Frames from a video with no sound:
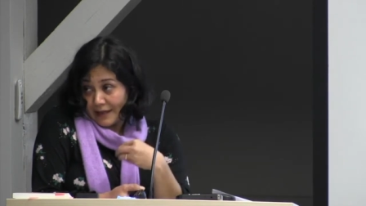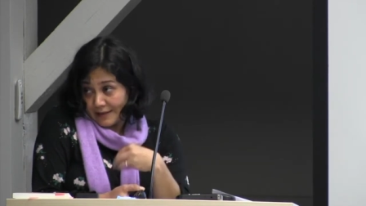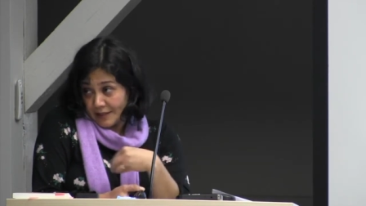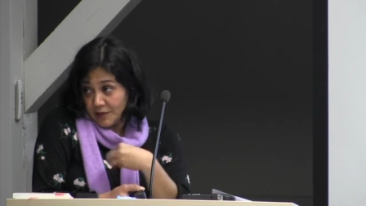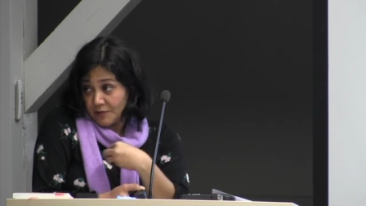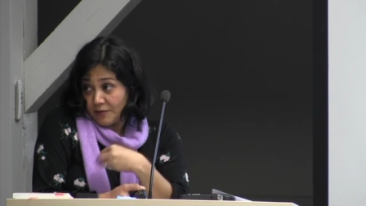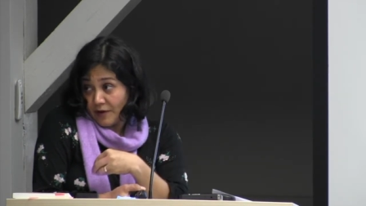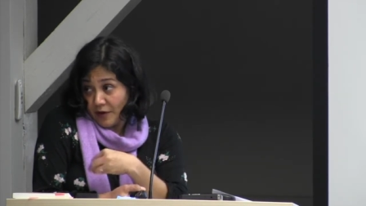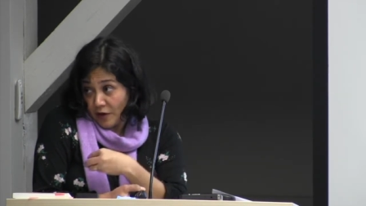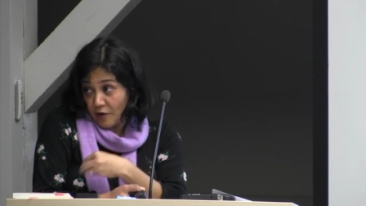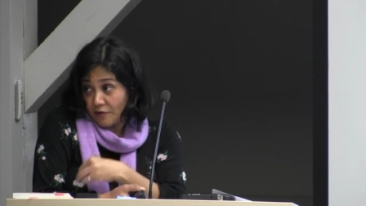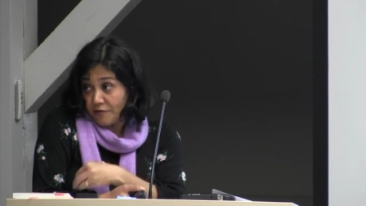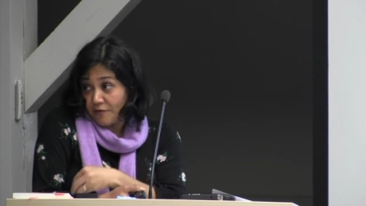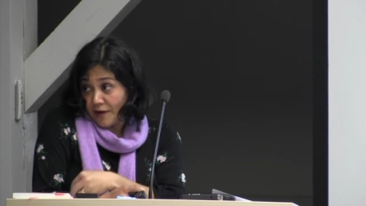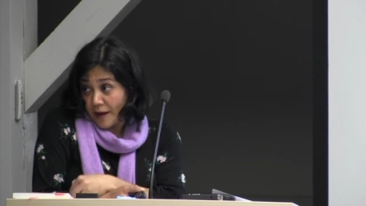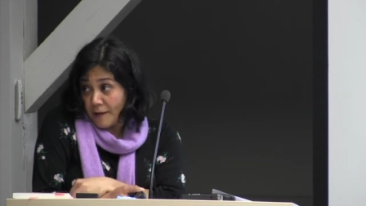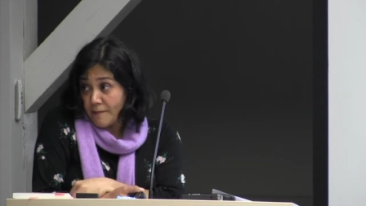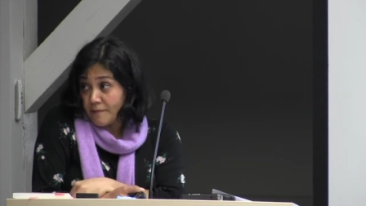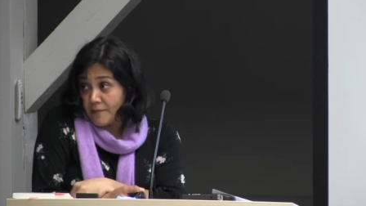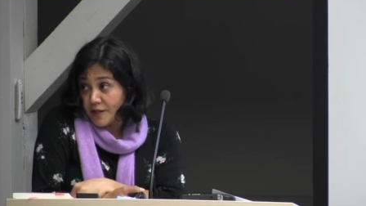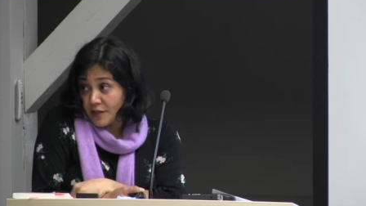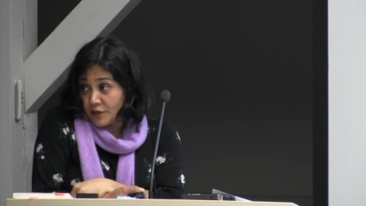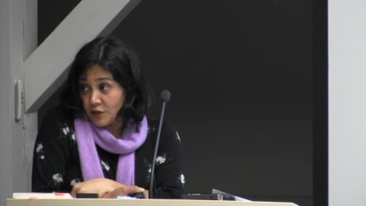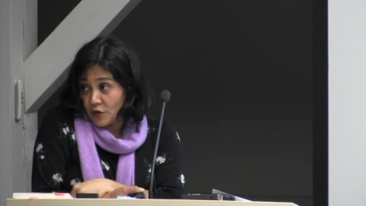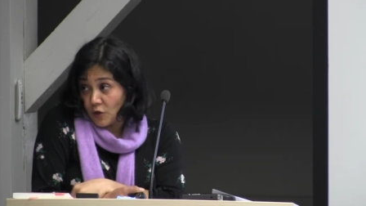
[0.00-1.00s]
transfer of
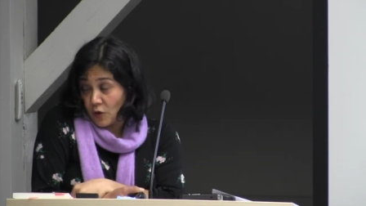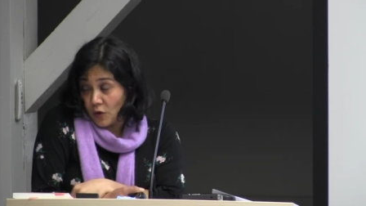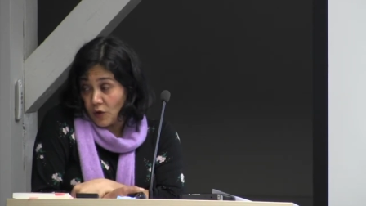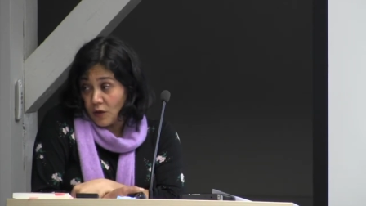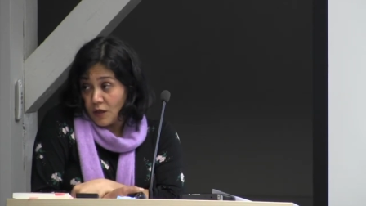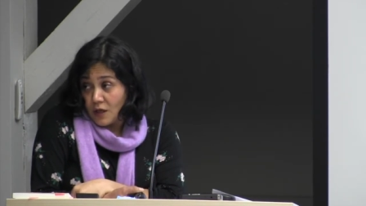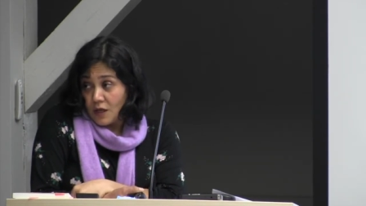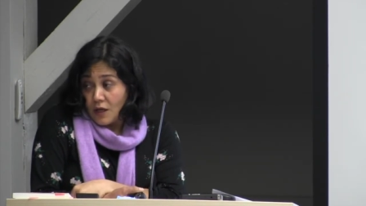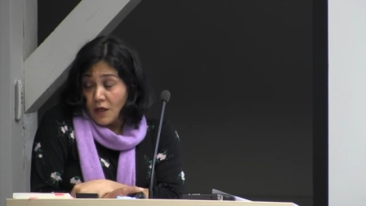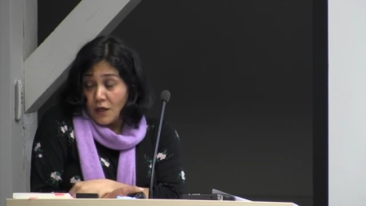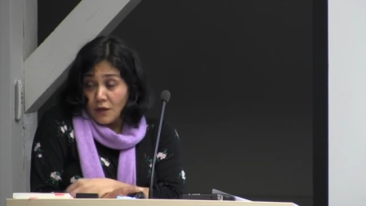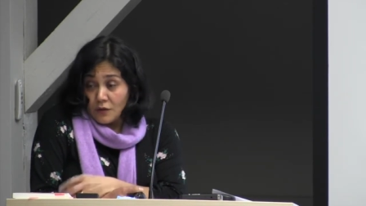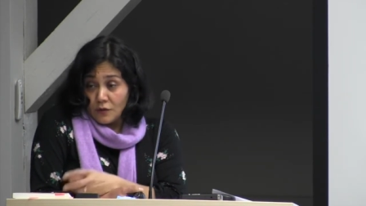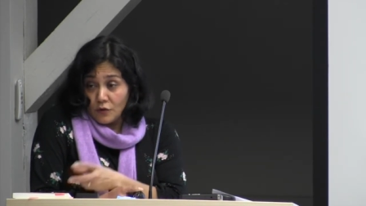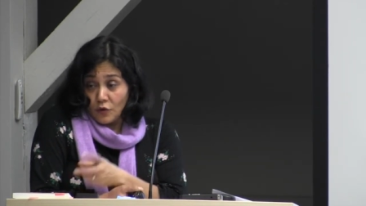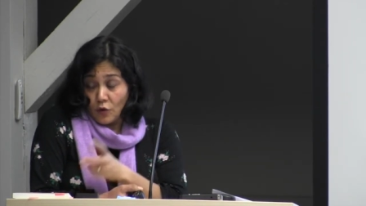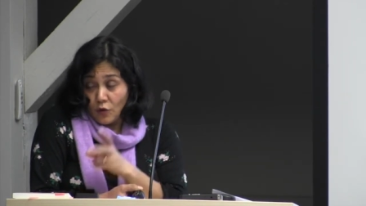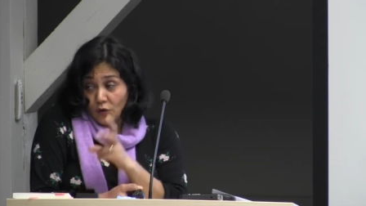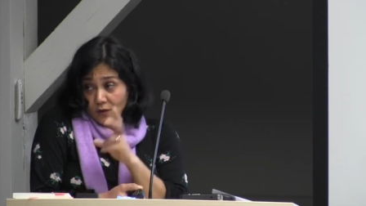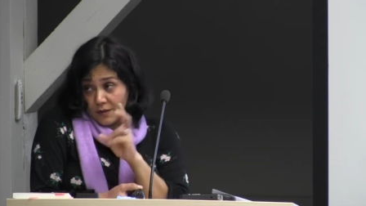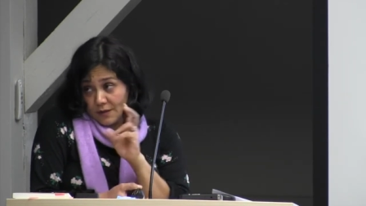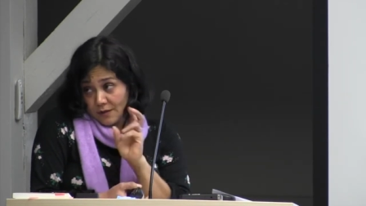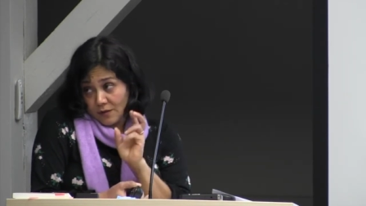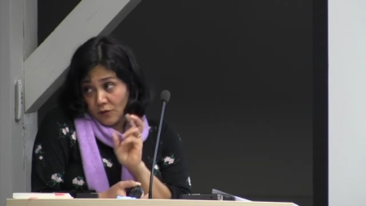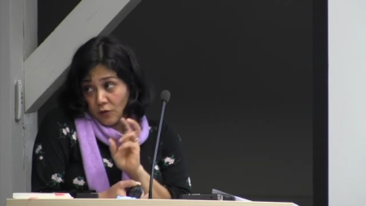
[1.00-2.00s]
embryo,
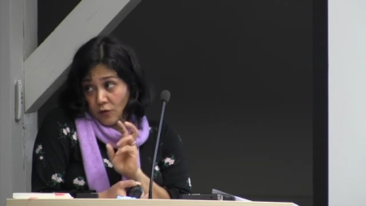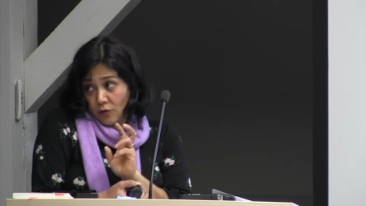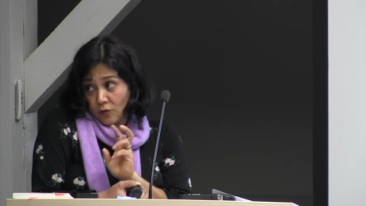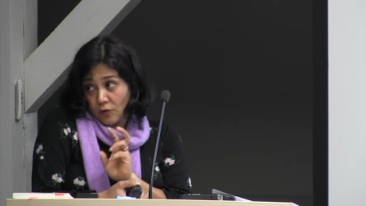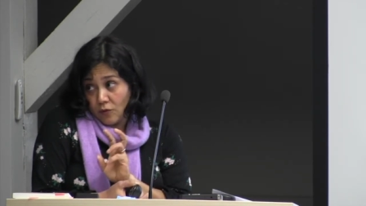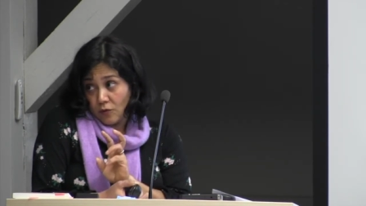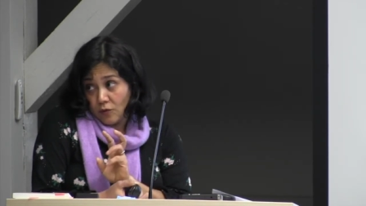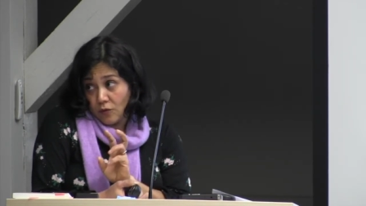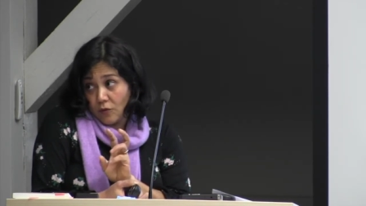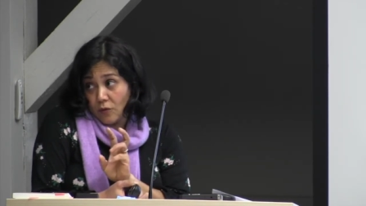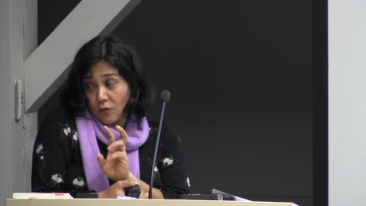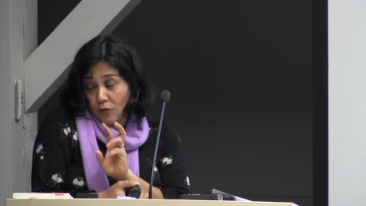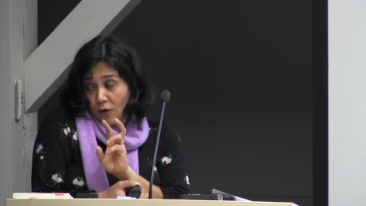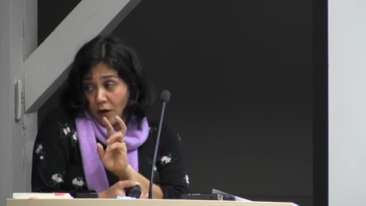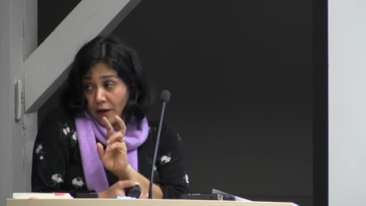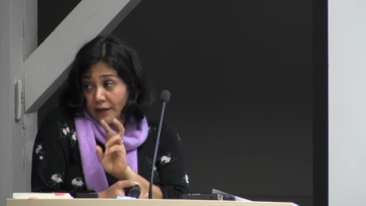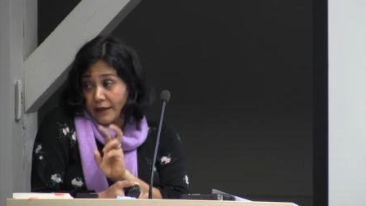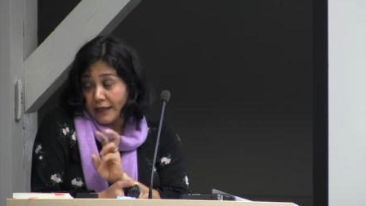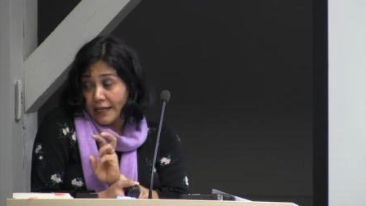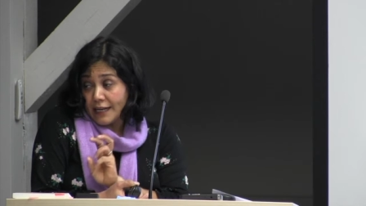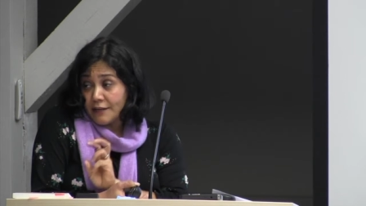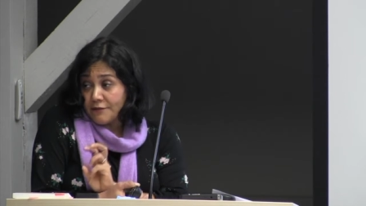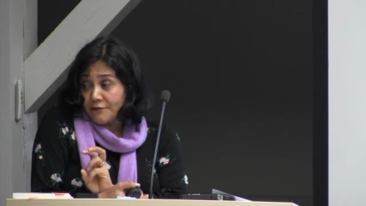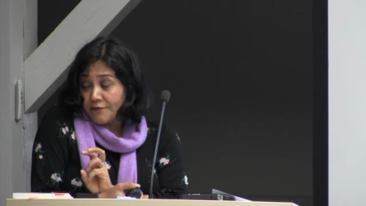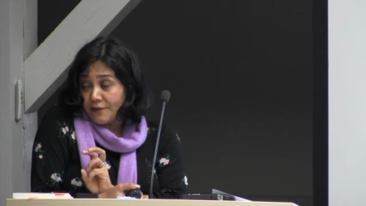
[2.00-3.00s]
those who
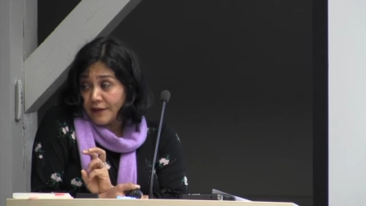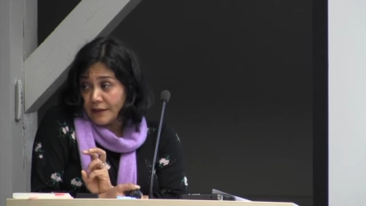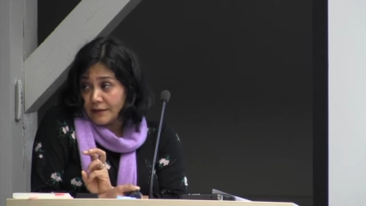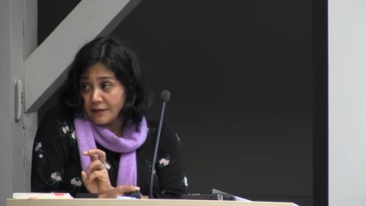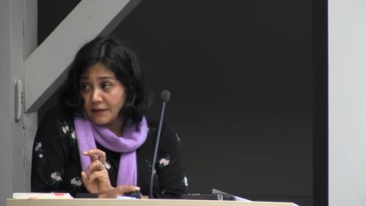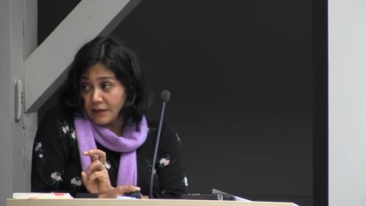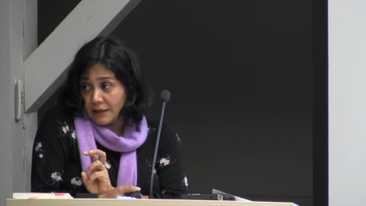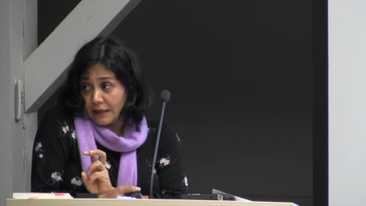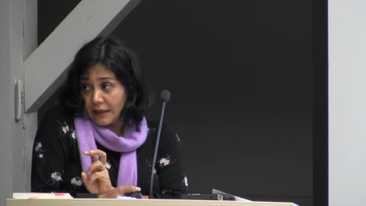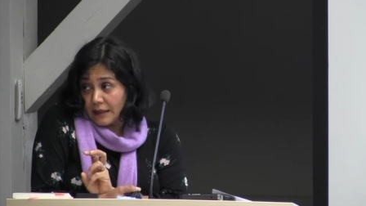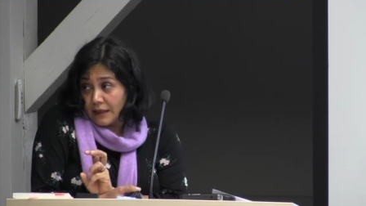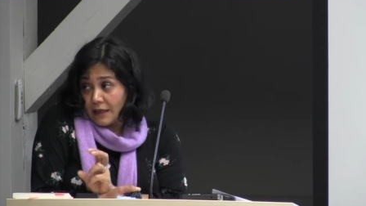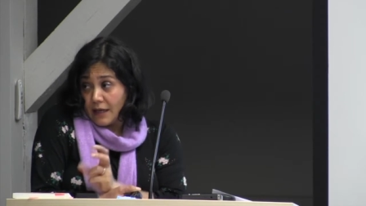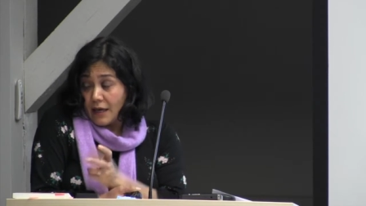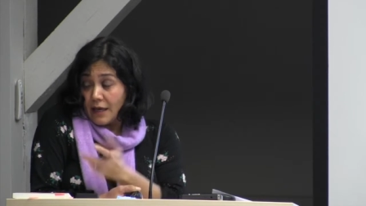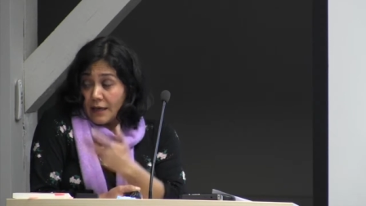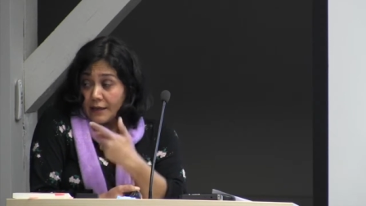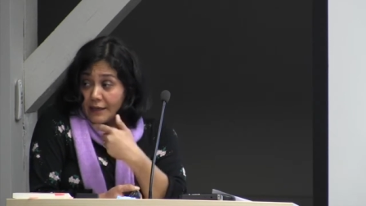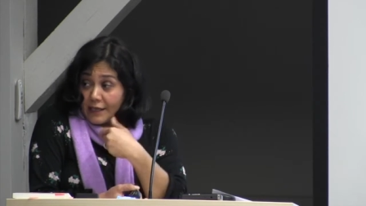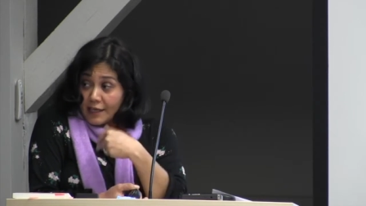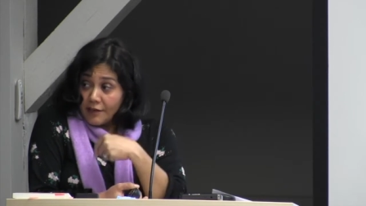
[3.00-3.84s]
are infertile